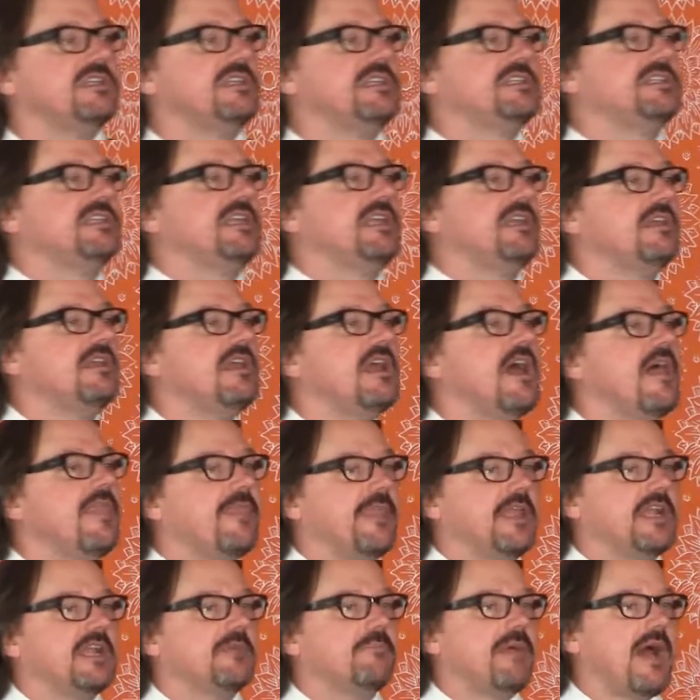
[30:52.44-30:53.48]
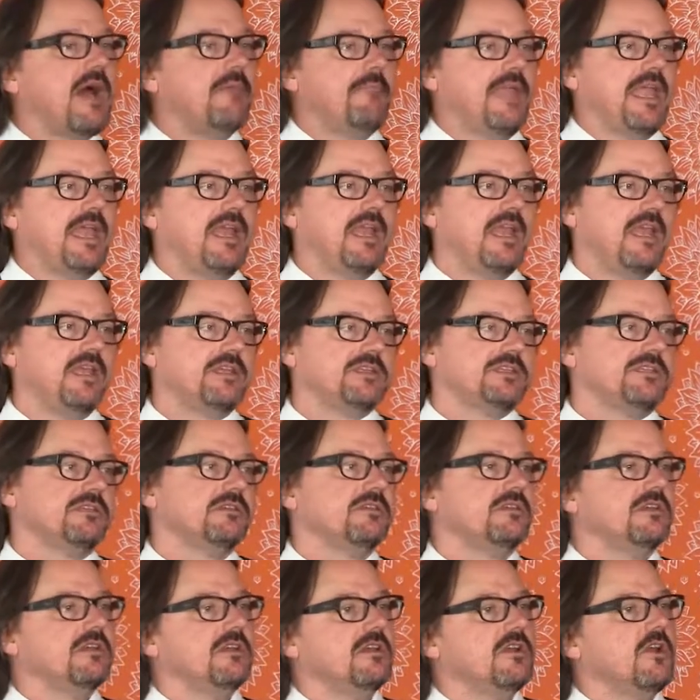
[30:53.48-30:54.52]
D.C. think about mayonnaise?
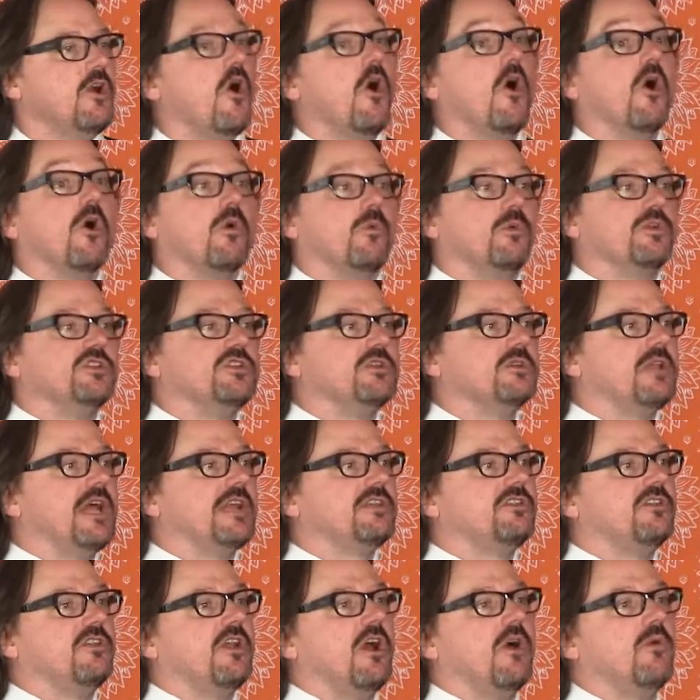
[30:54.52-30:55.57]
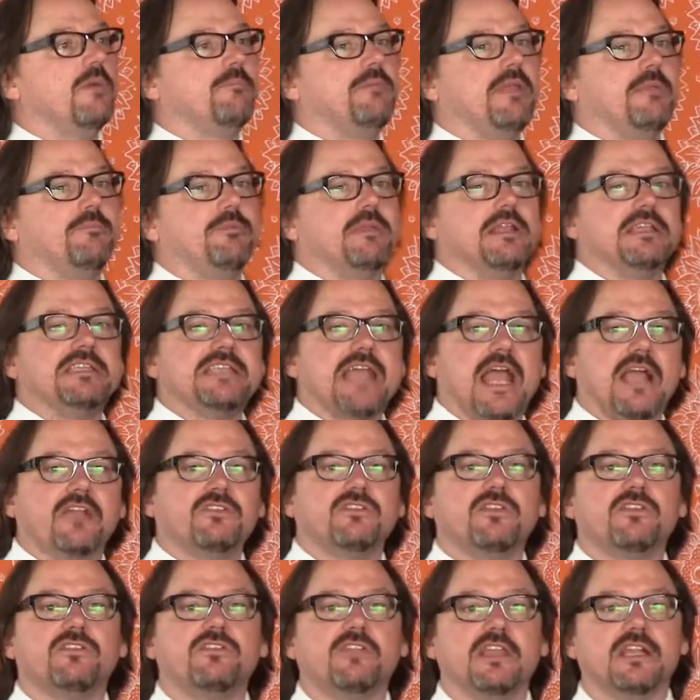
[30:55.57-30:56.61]
Or would you like to know what people in
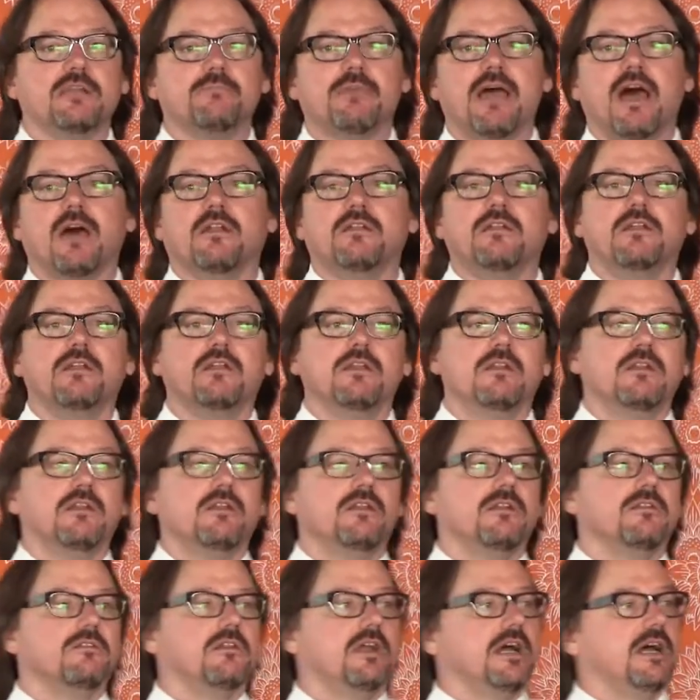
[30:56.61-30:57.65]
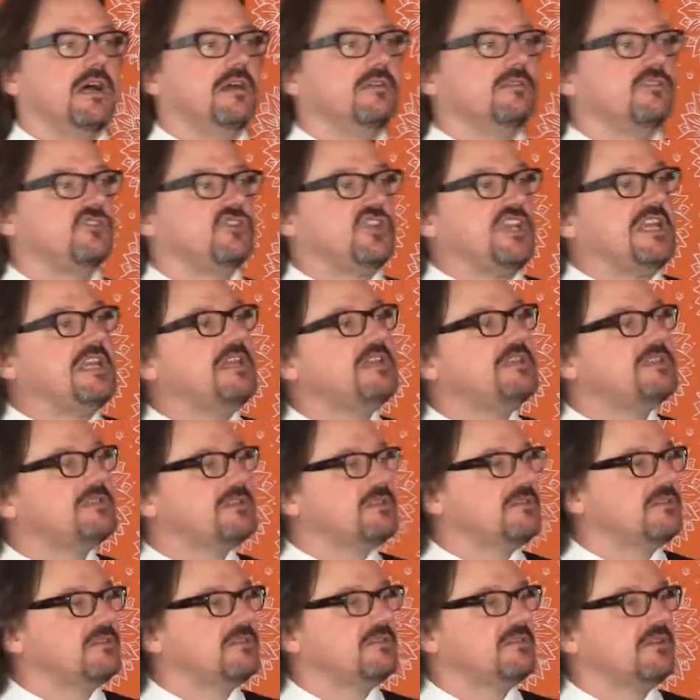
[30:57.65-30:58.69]
Texas think about cheese?
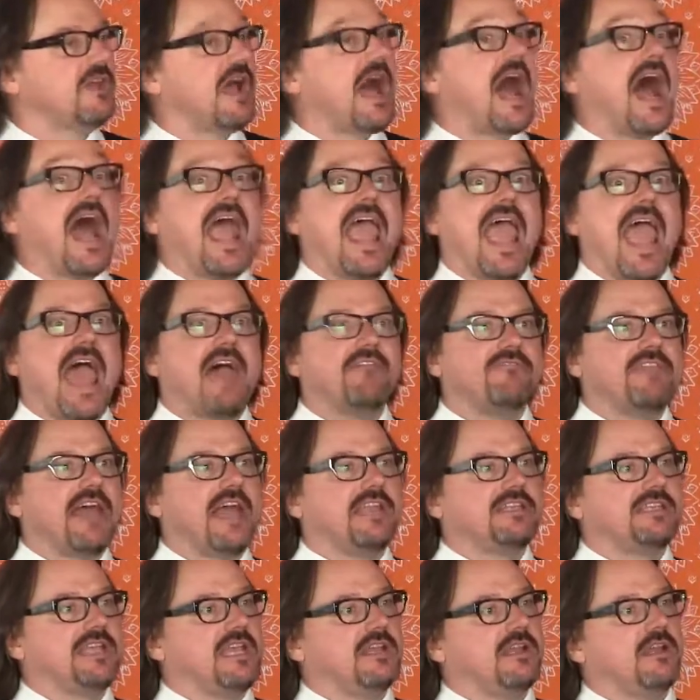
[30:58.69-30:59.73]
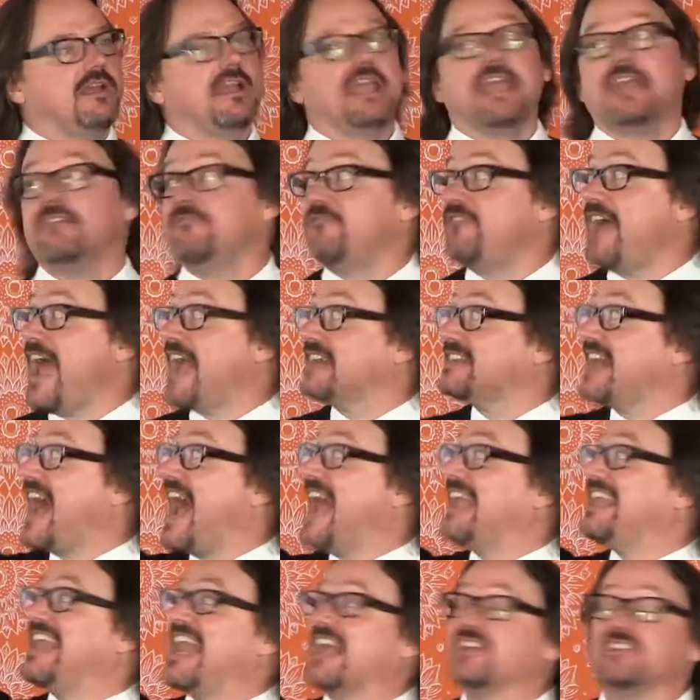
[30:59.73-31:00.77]
I have that data. In fact, I
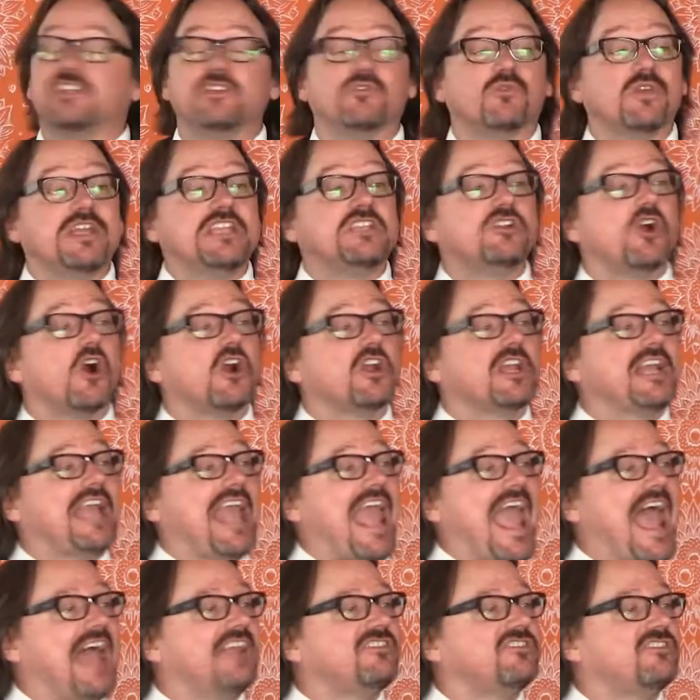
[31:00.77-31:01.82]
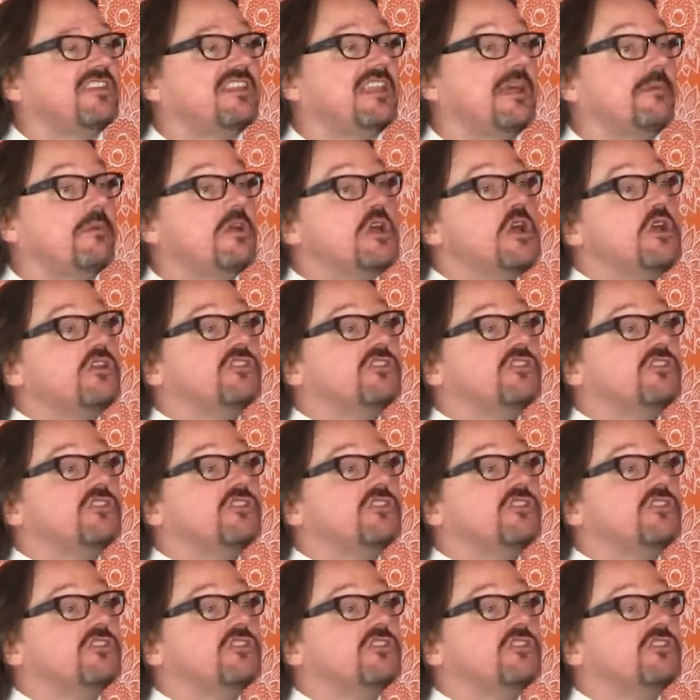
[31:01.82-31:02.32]
can actually retarget ads to them.